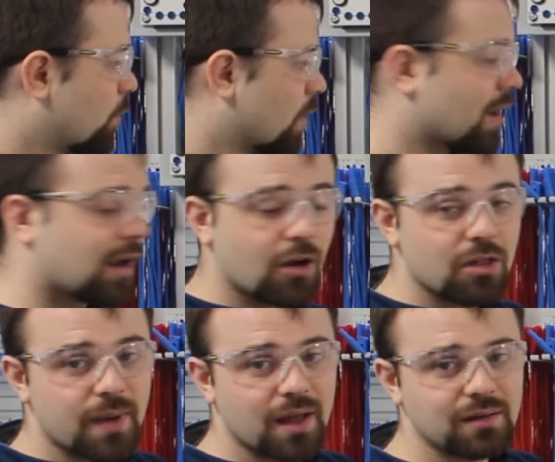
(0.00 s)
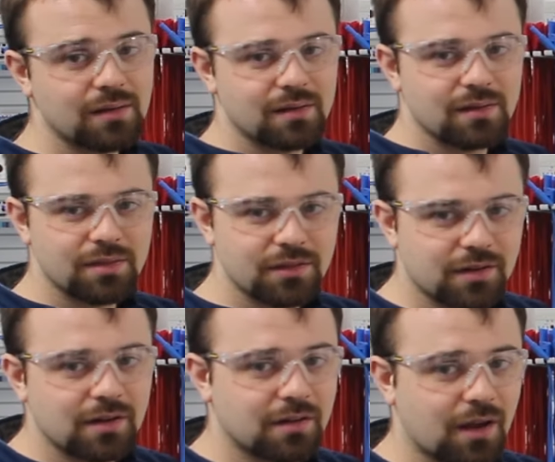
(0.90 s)
When I let go of the button, the
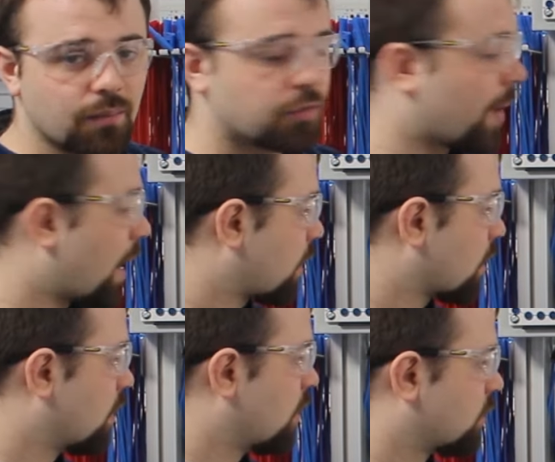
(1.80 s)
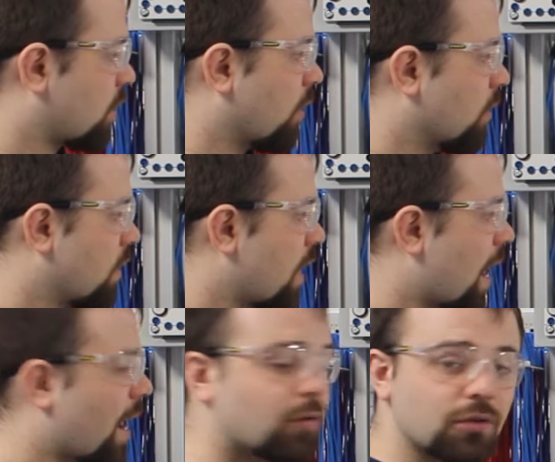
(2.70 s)
cylinder comes back. So,
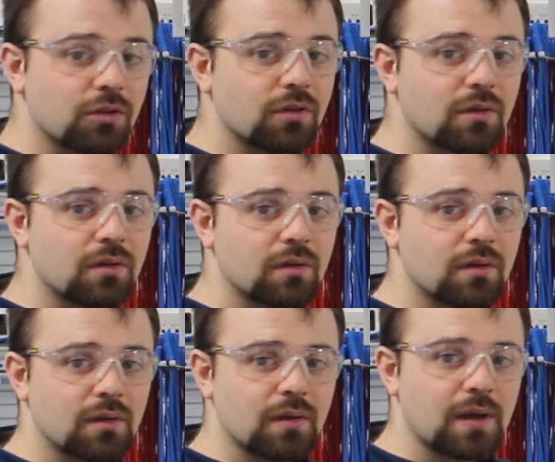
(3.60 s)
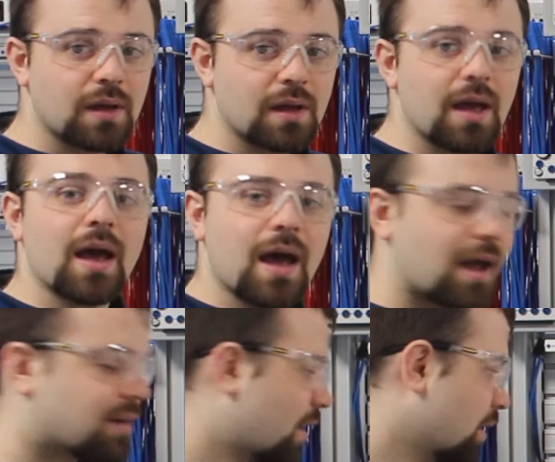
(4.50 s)
out
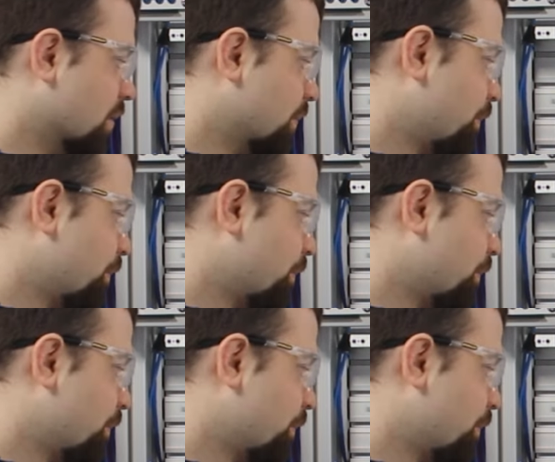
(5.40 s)
and in.